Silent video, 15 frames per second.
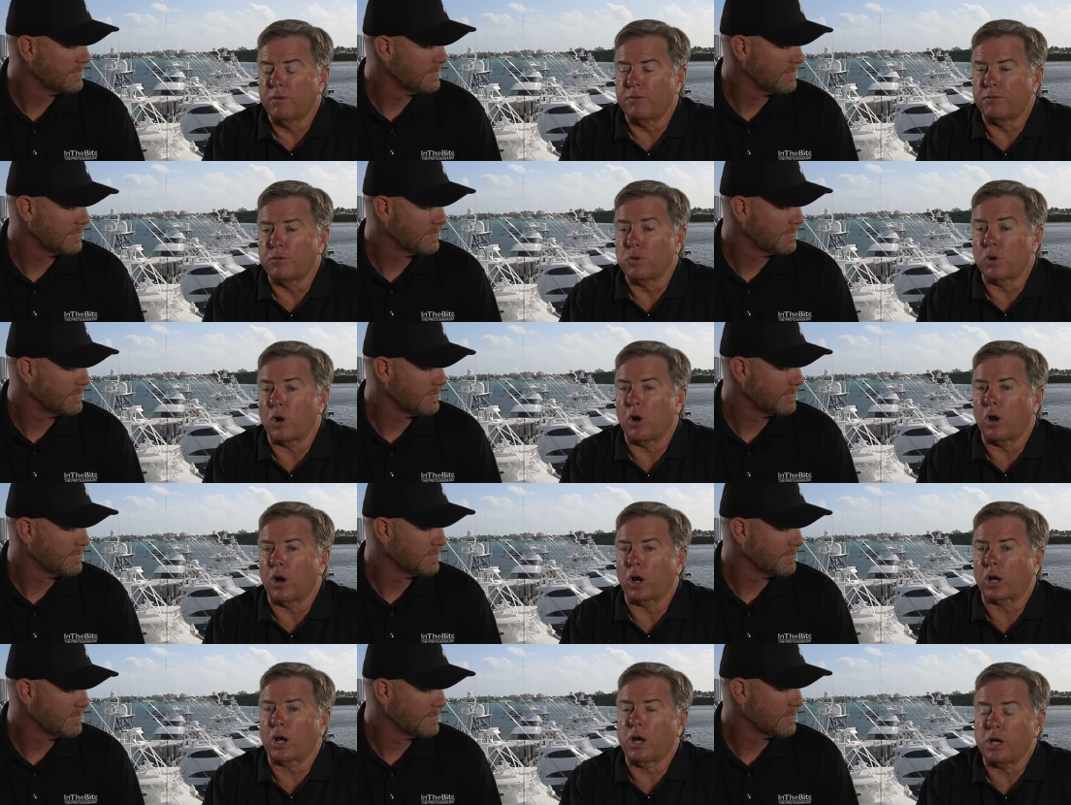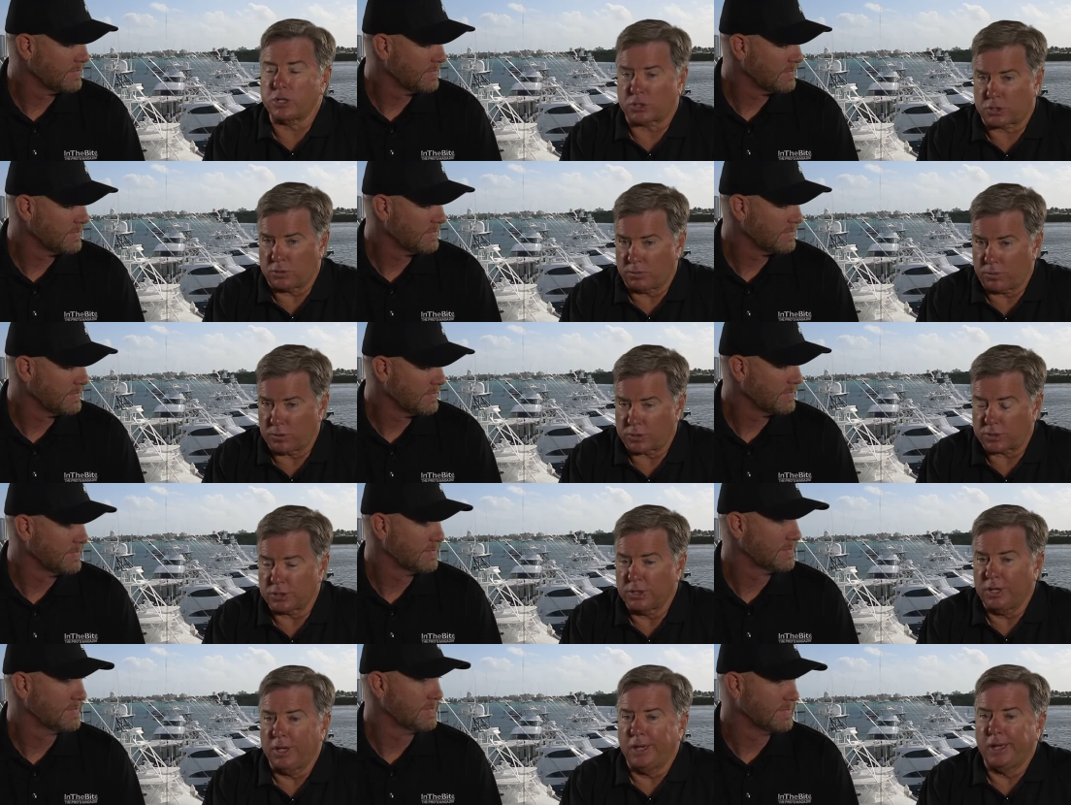Speaker 1: for our
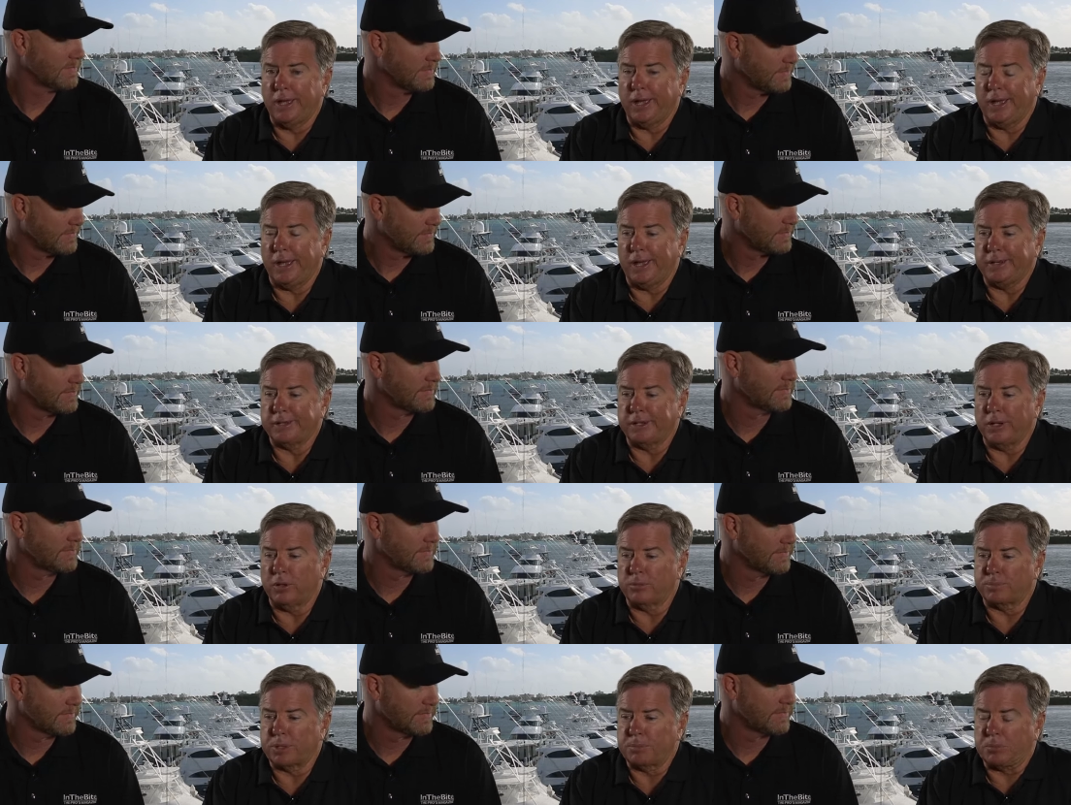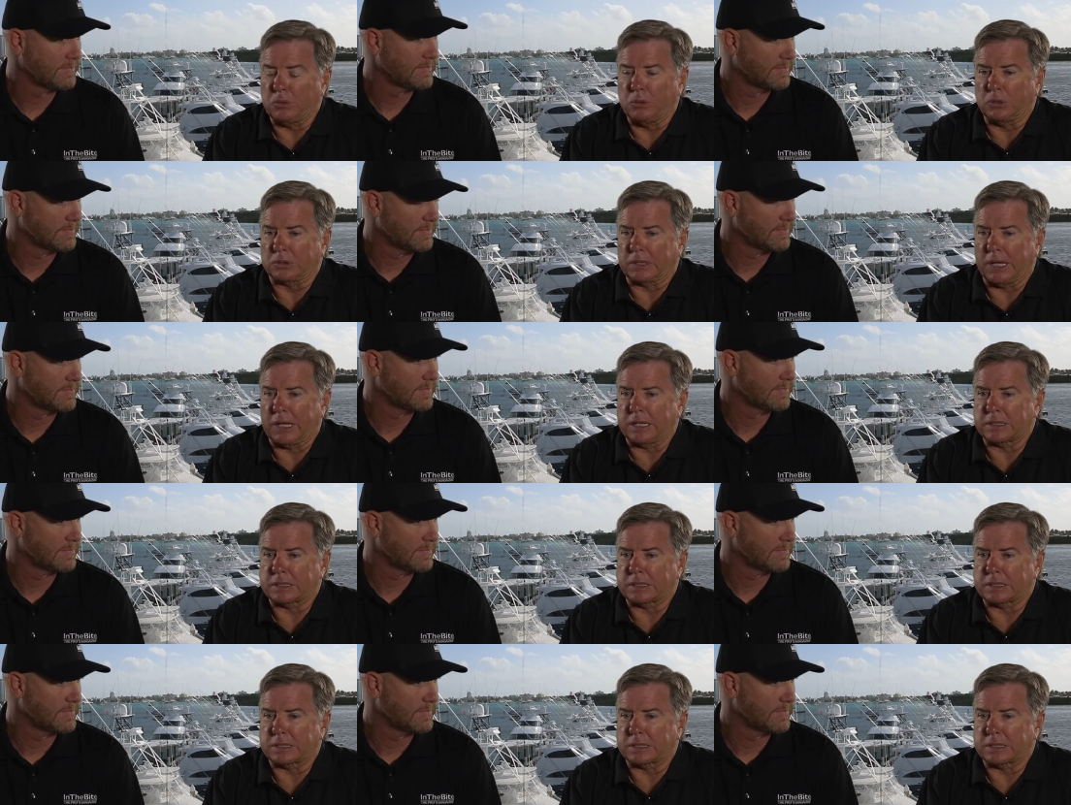customers. And, you know, people looked at